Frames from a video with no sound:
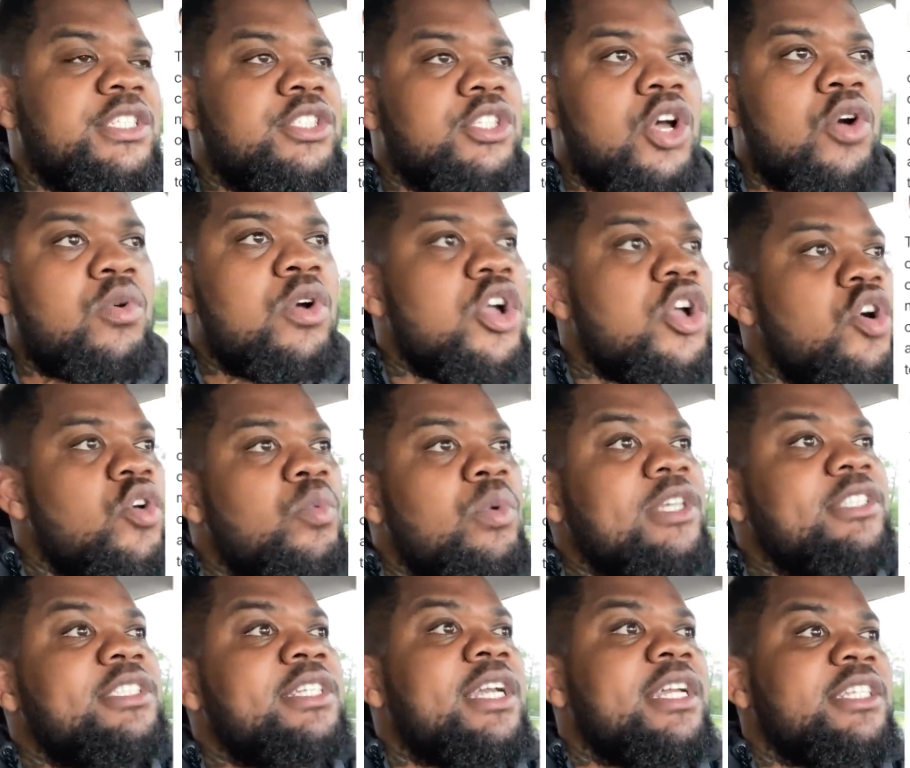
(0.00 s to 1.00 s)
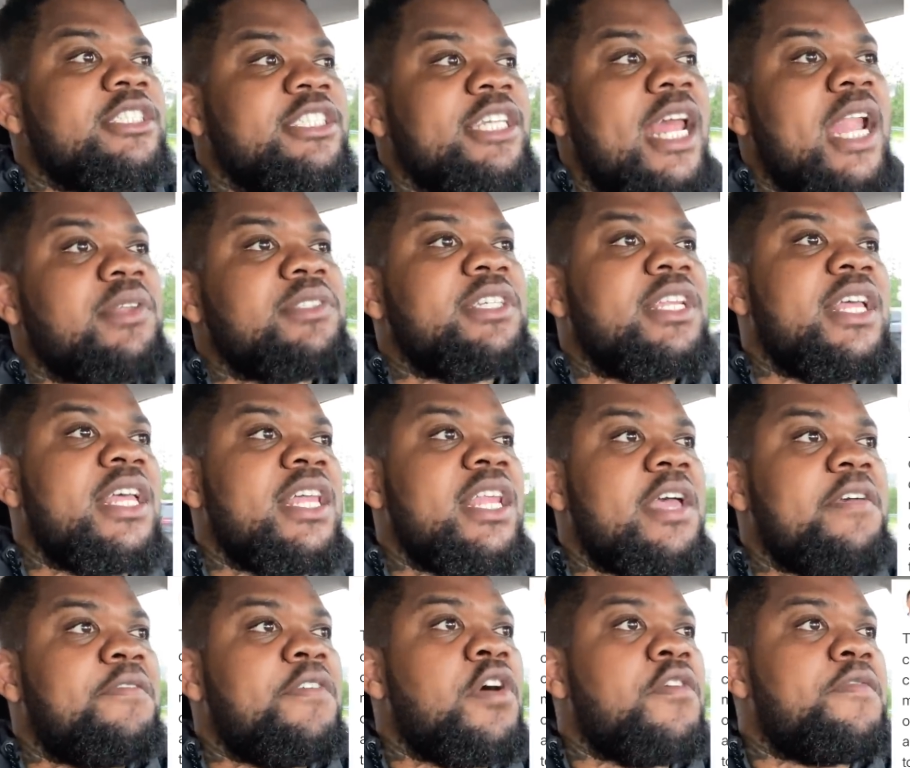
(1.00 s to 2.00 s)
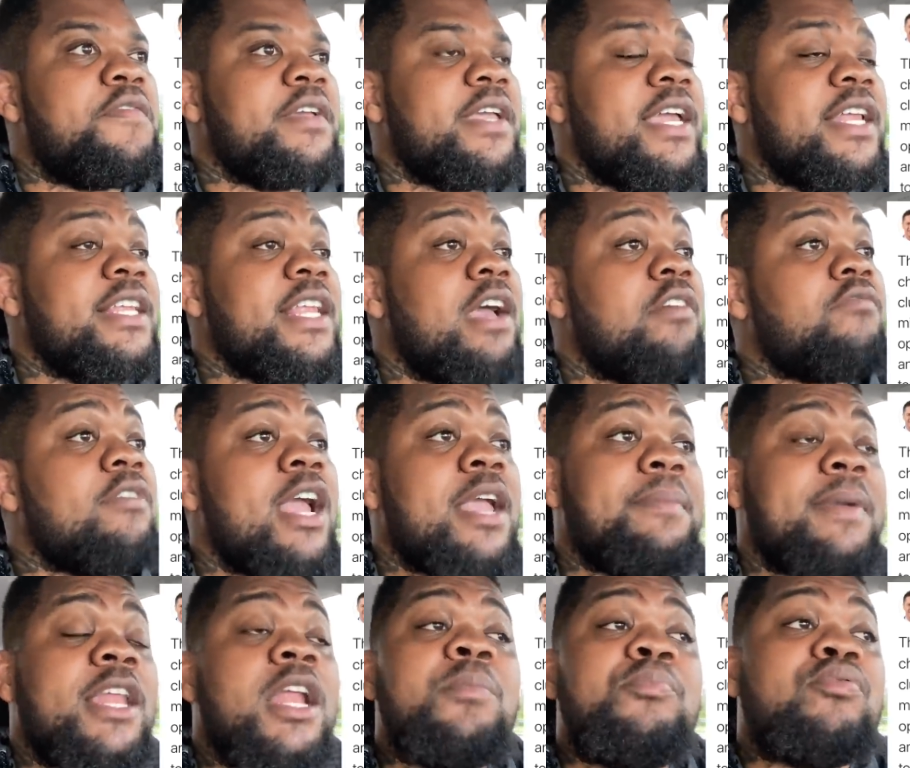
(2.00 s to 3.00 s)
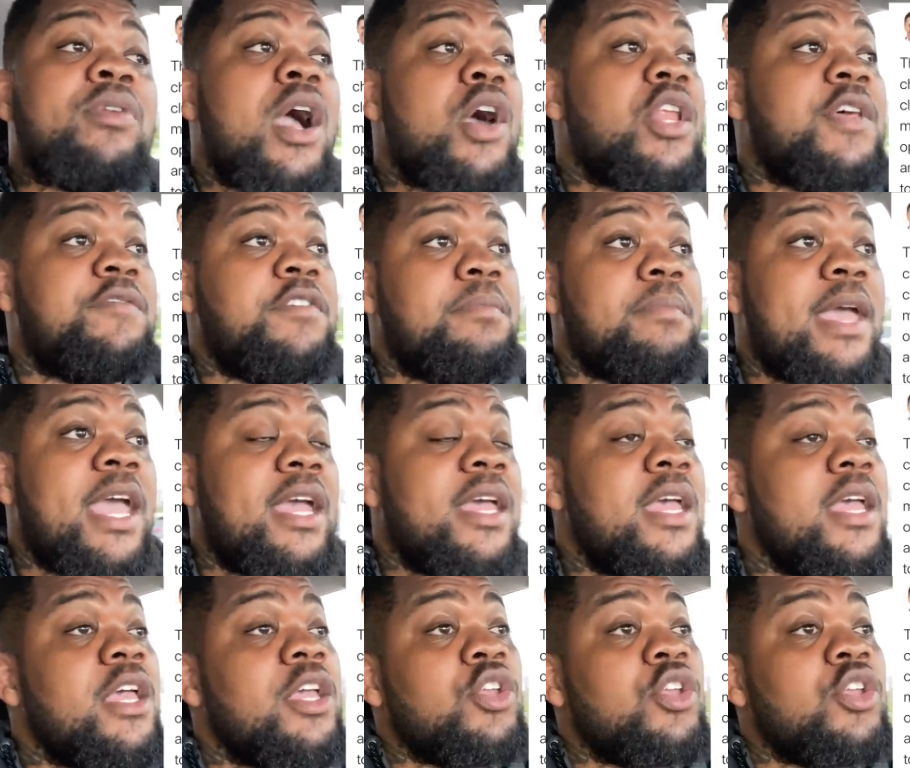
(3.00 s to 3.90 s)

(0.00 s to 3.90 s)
So once again, shout out to the NFL for getting that right, man. I'm proud of it, man.